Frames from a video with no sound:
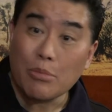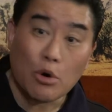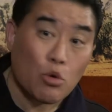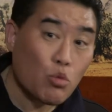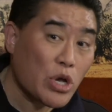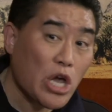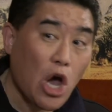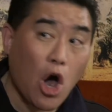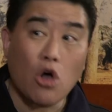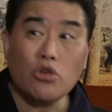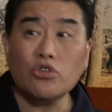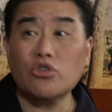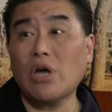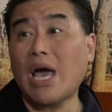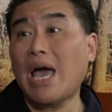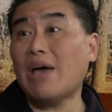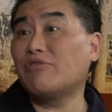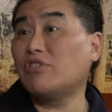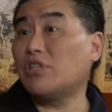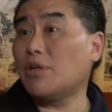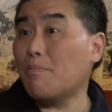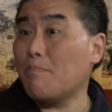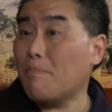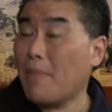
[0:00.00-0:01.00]
But we also
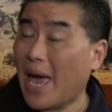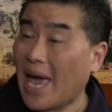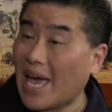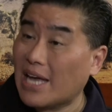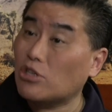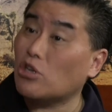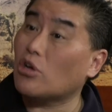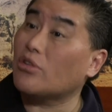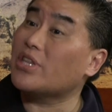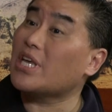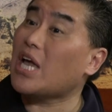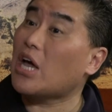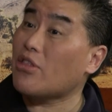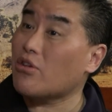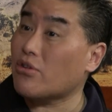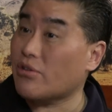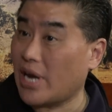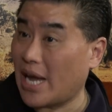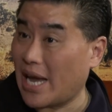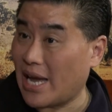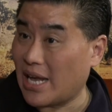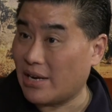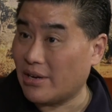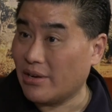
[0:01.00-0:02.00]
have demand on the
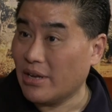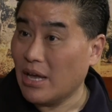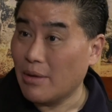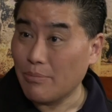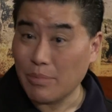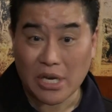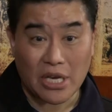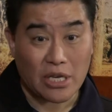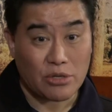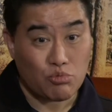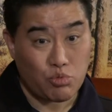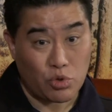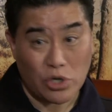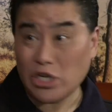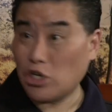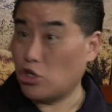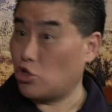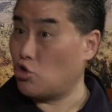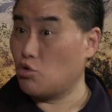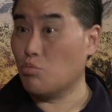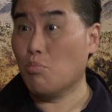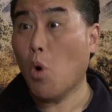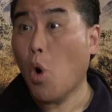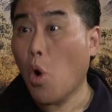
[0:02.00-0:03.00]
other hand because we're
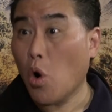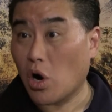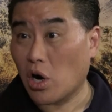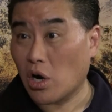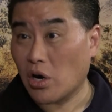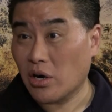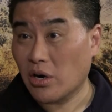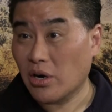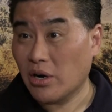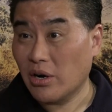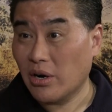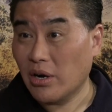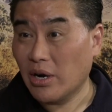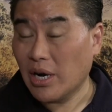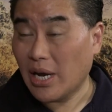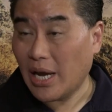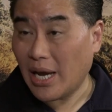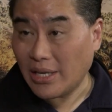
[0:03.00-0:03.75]
going to do more. Yeah.